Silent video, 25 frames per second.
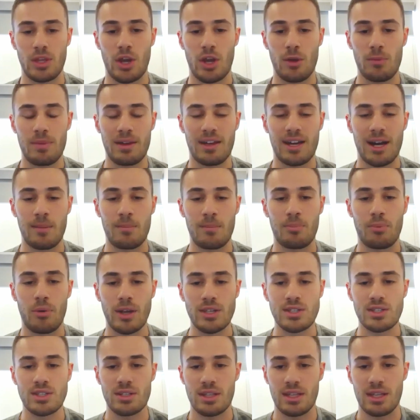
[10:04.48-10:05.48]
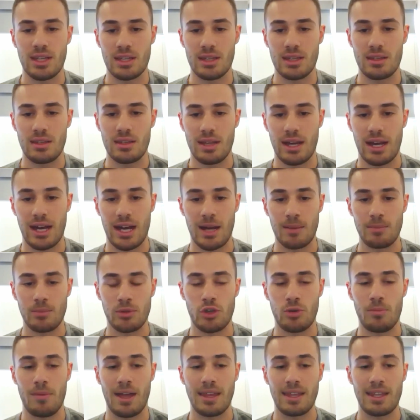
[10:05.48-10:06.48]
you know become present in um,
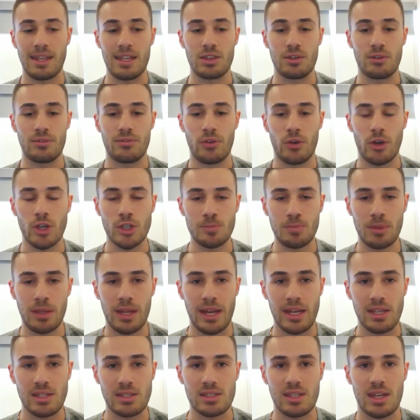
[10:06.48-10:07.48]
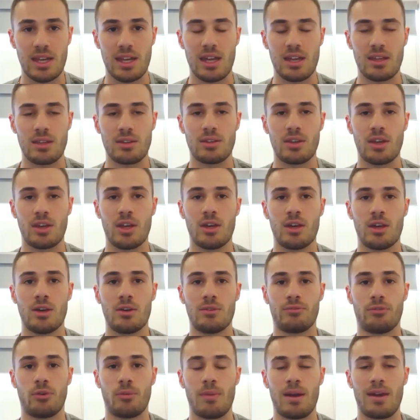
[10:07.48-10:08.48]
humanity in the first place and
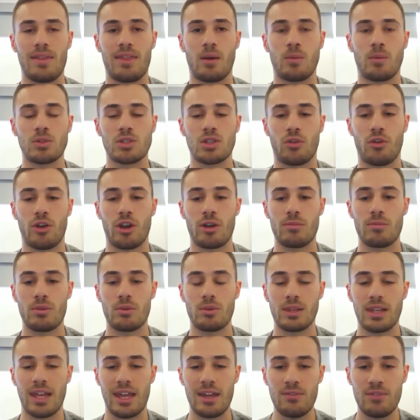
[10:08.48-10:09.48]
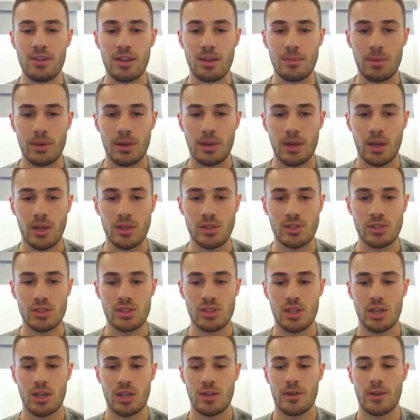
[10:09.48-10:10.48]
for me that was incredibly relieving because